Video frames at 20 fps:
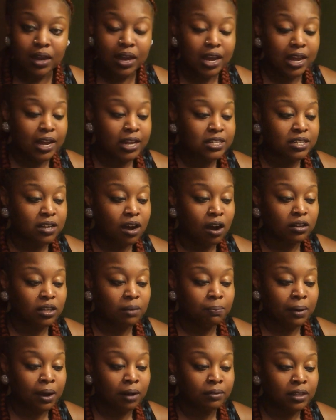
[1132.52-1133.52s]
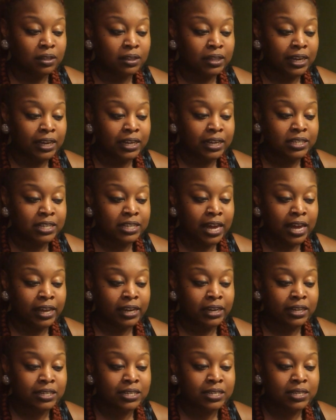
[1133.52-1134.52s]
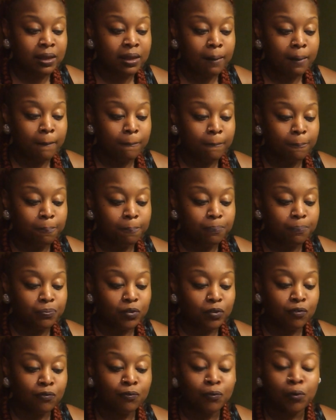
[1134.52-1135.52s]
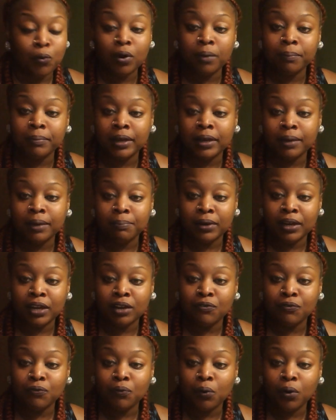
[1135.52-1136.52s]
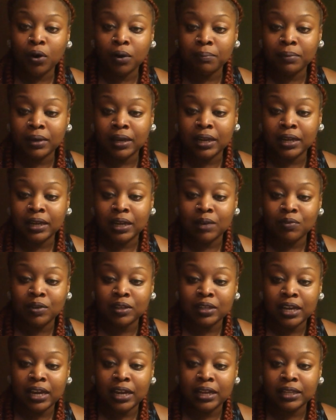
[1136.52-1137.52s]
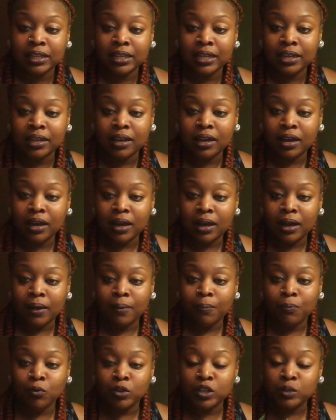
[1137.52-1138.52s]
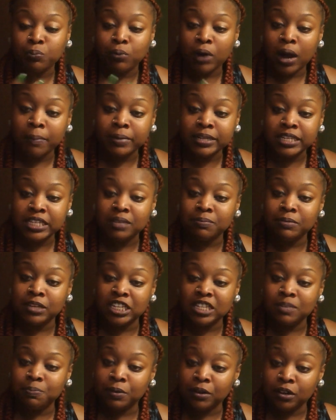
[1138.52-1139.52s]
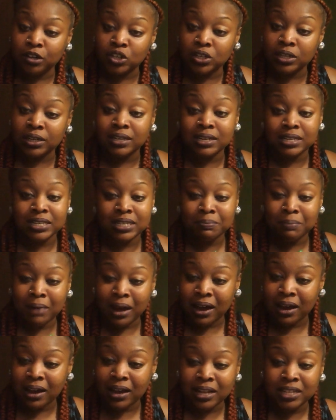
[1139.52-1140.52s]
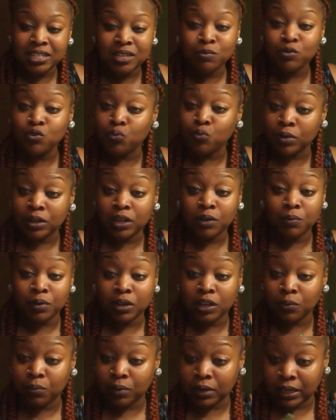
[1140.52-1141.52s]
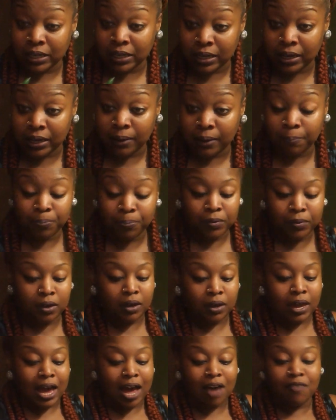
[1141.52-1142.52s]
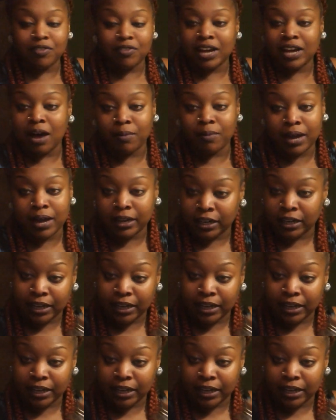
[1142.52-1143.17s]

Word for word: it talked about the things that is for me, being for me, and everything that was promised to me spiritually is mine. It was really, really, really deep. I forgot what kind